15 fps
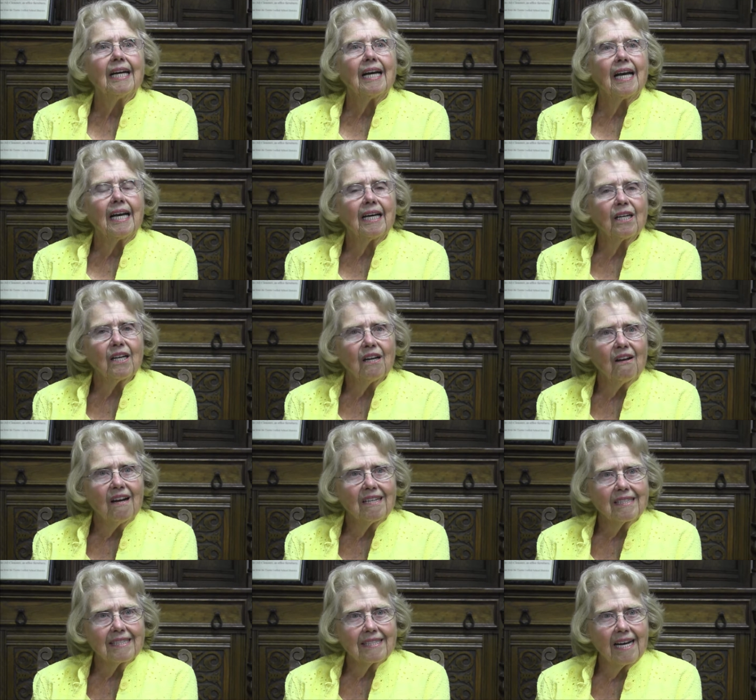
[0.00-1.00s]
in
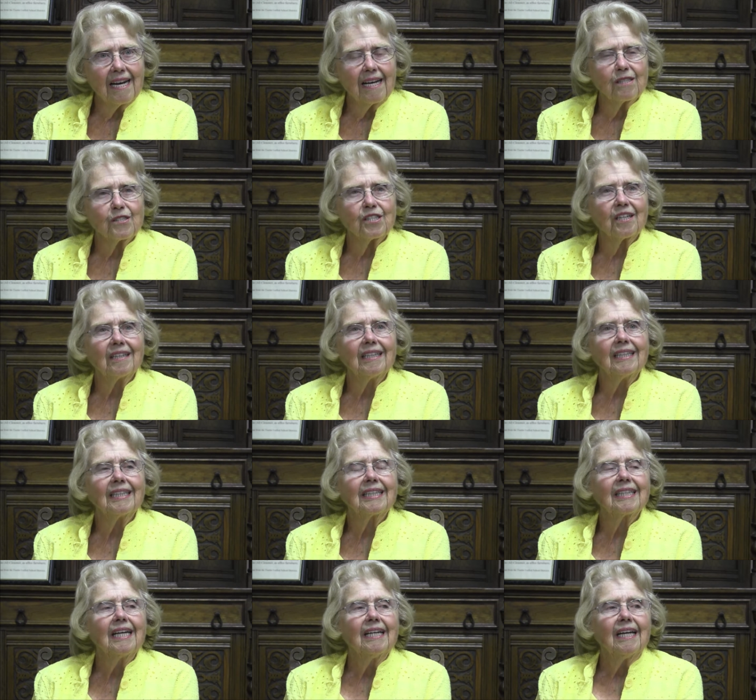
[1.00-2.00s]
Los
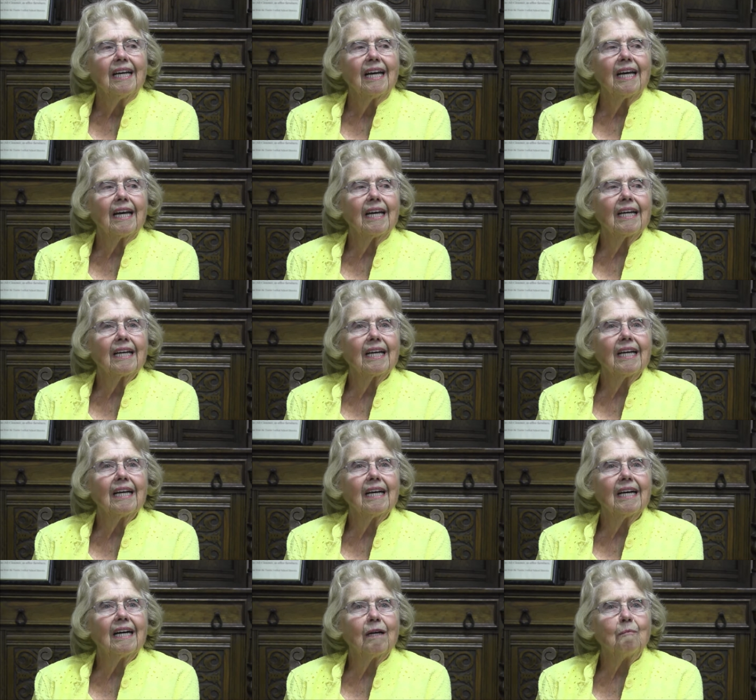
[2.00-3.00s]
Angeles in
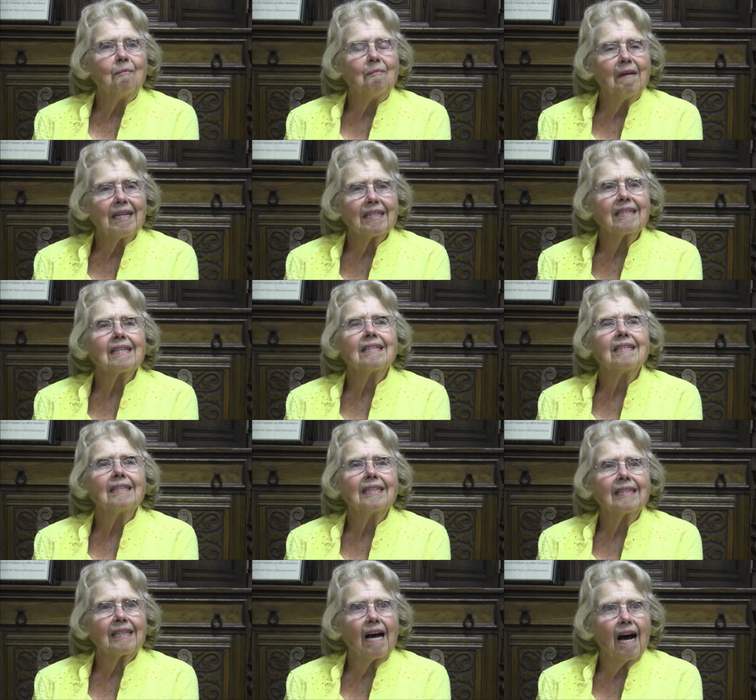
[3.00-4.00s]
a
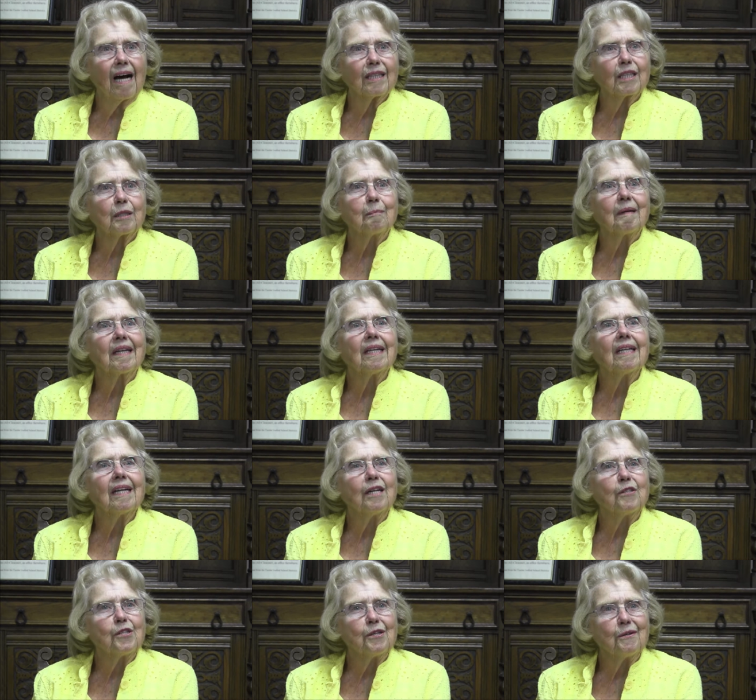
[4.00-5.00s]
Methodist hospital
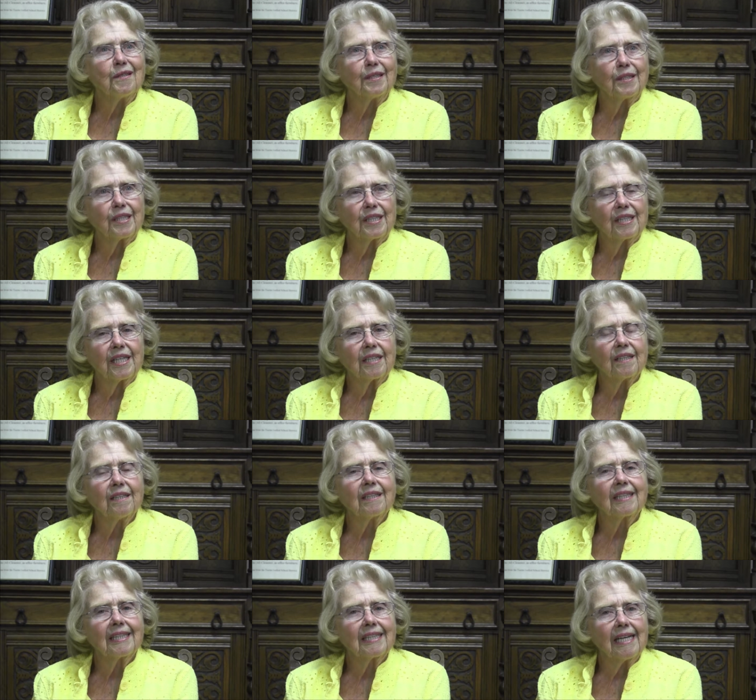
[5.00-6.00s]
that you can
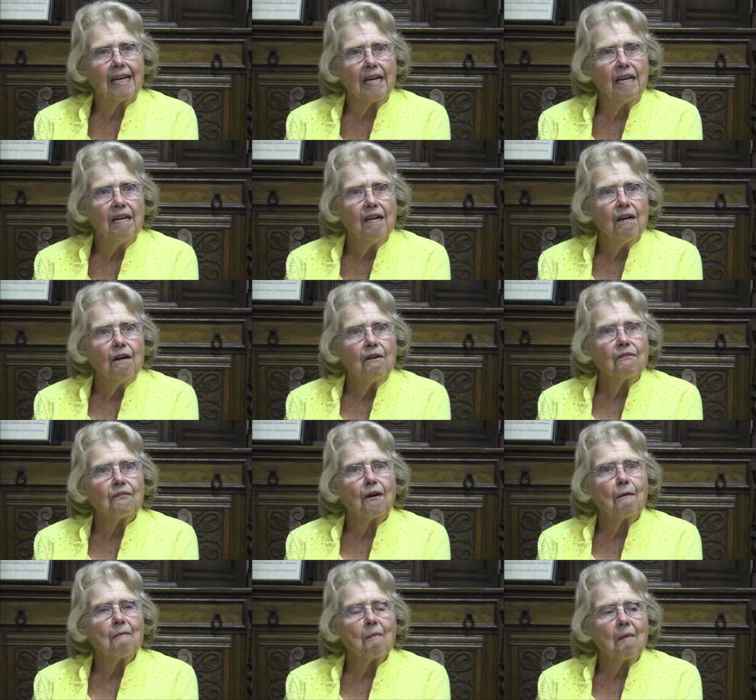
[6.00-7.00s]
still see
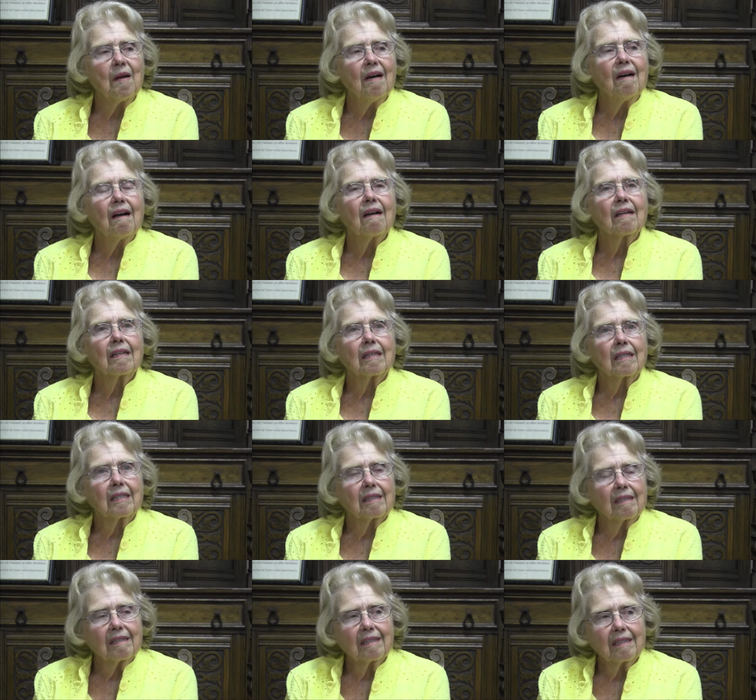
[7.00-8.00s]
from
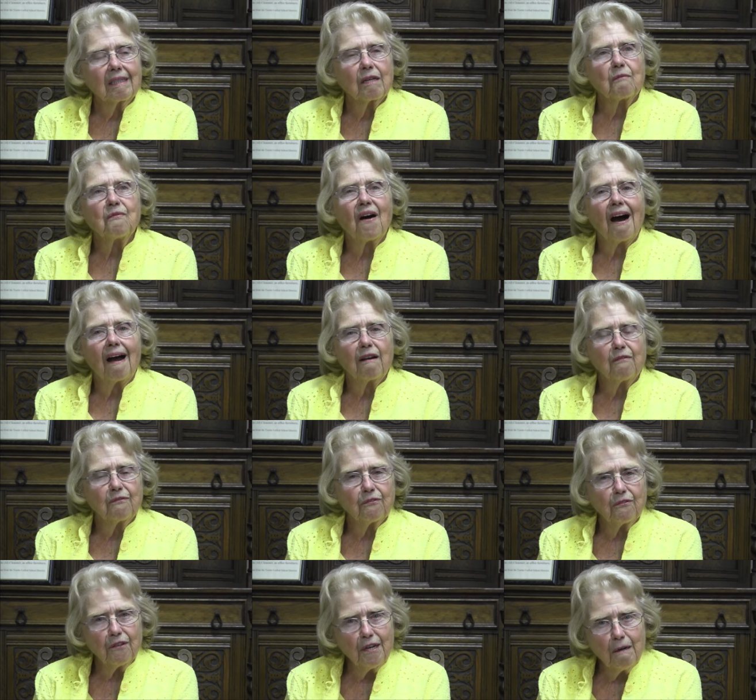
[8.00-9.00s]
the 5
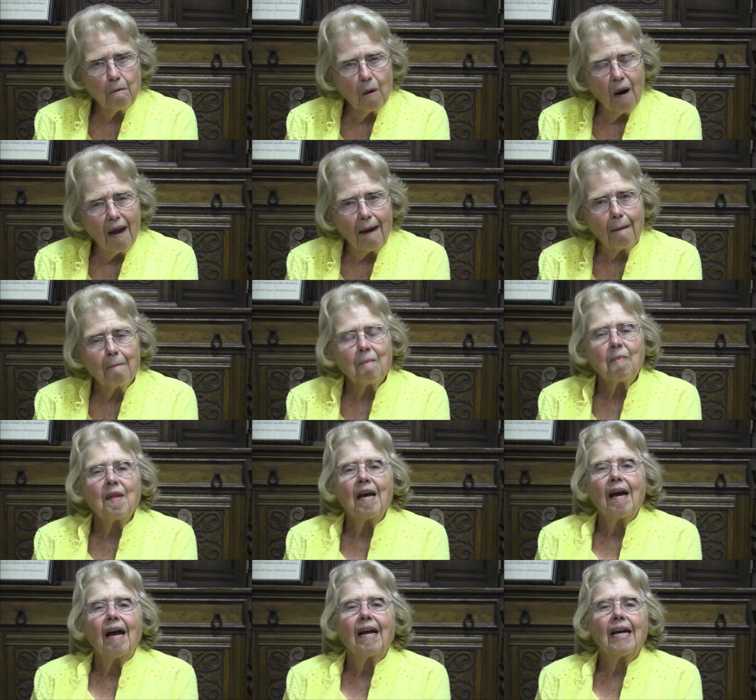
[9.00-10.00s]
freeway.
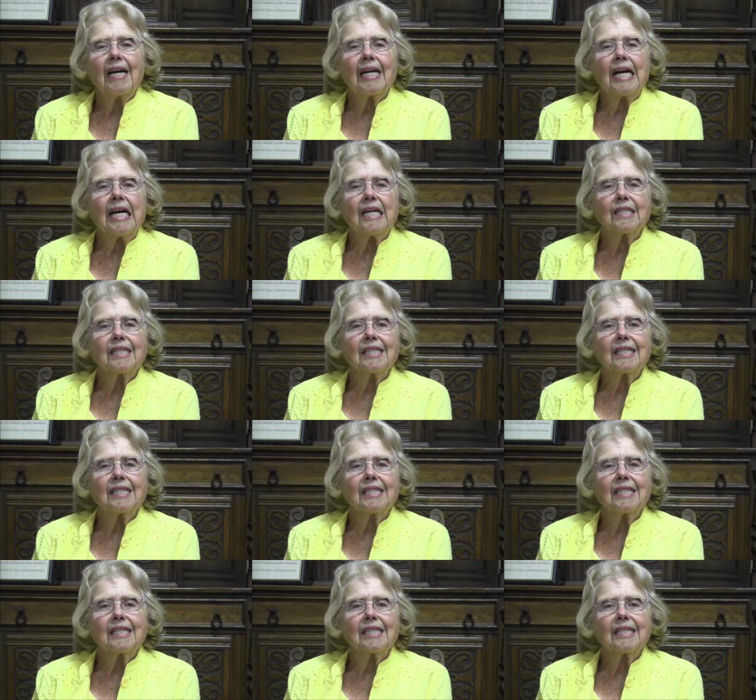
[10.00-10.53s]
It has